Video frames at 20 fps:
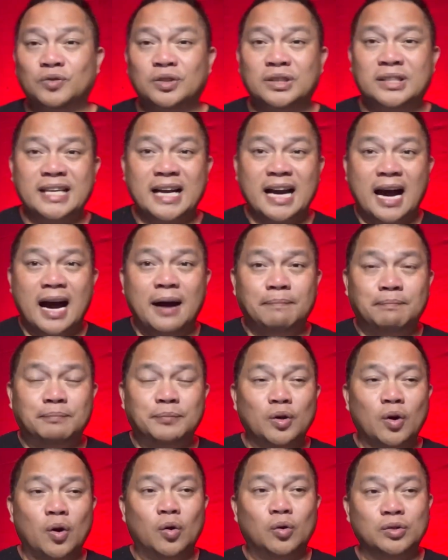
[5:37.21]
top
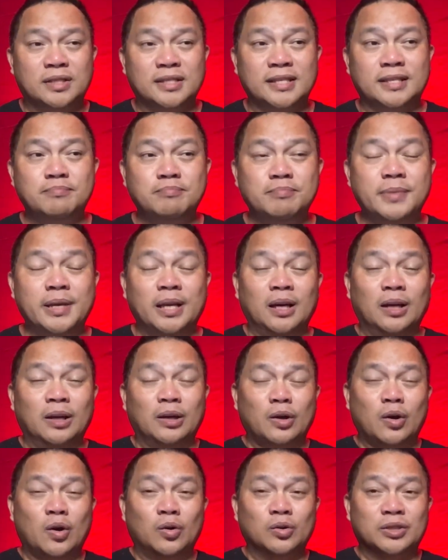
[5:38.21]
notes and middle
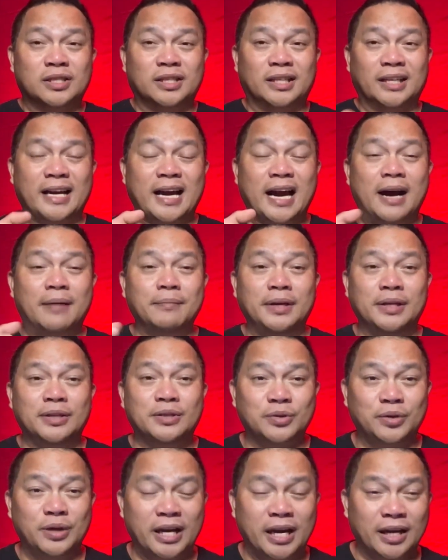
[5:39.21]
notes are coming
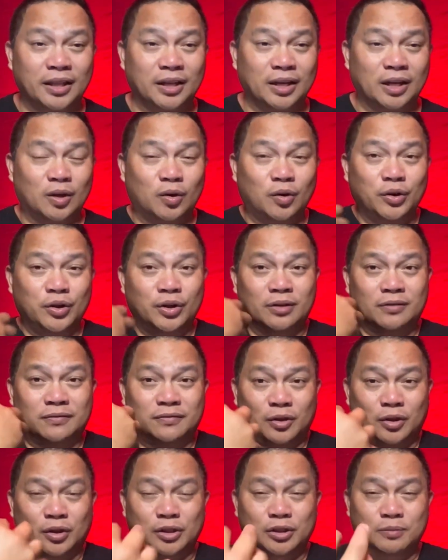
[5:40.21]
together on your
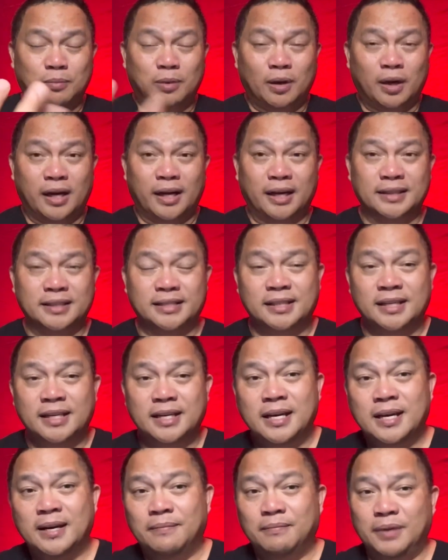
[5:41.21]
first blush
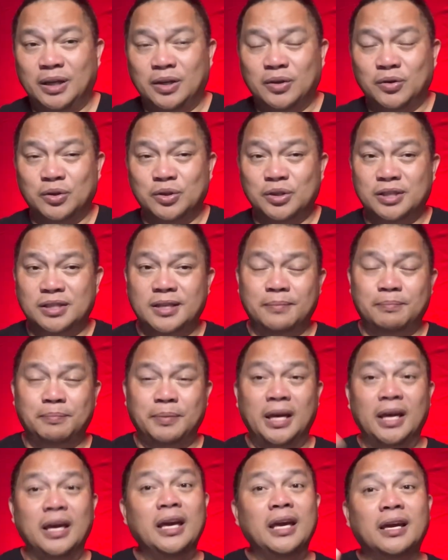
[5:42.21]
because the
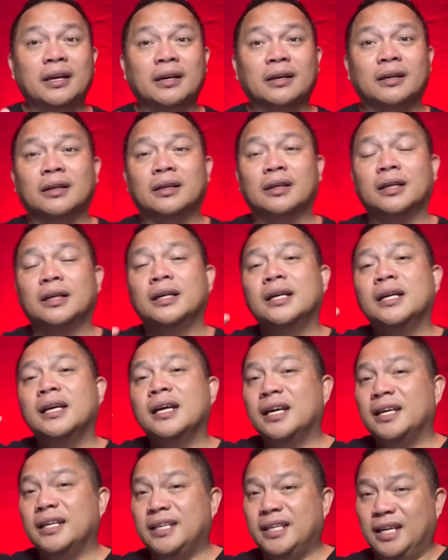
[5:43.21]
pear,
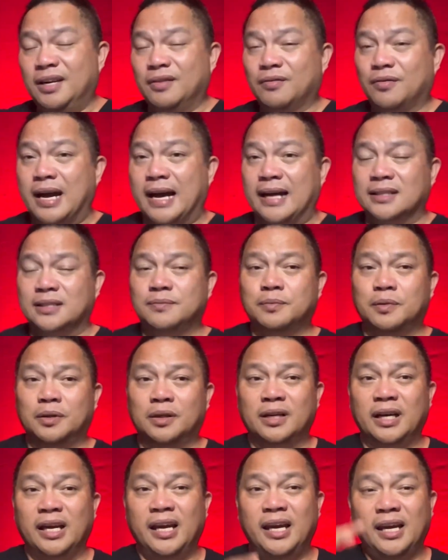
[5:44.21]
the
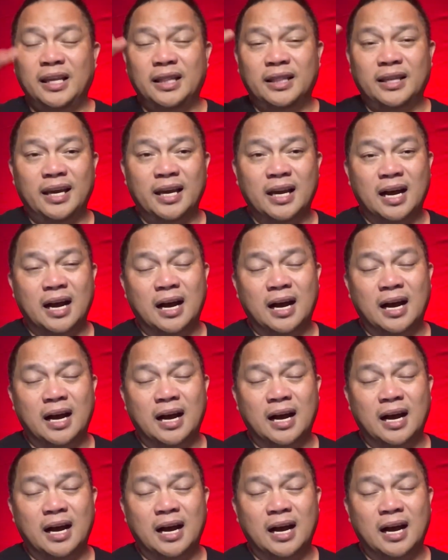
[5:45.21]
raspberry, the